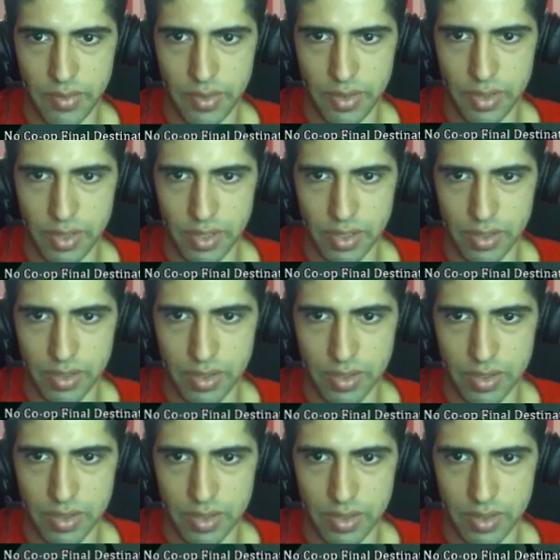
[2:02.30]
6,
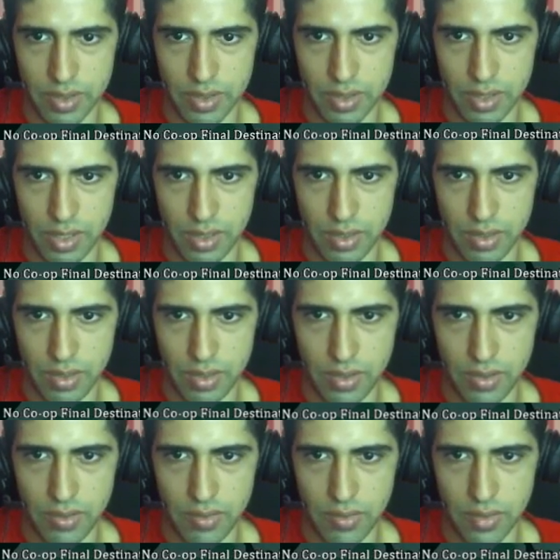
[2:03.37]
7,
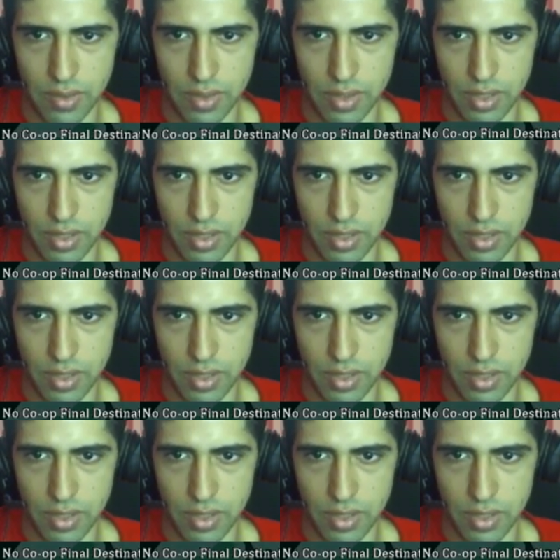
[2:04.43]
1.